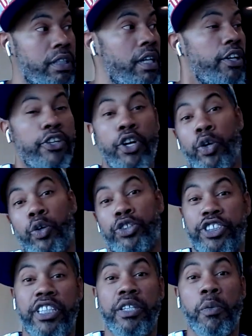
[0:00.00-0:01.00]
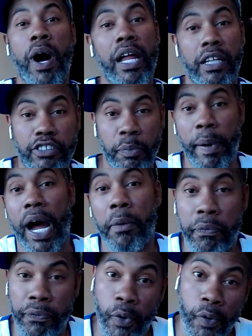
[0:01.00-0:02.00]
to yo, she wow, it's a
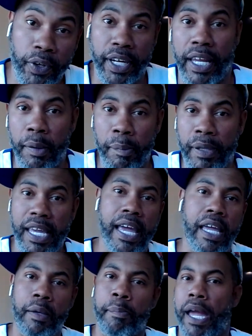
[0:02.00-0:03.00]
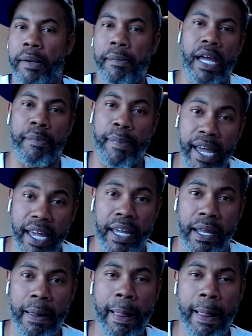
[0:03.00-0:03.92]
power forward in the NBA, bang, bang, bang.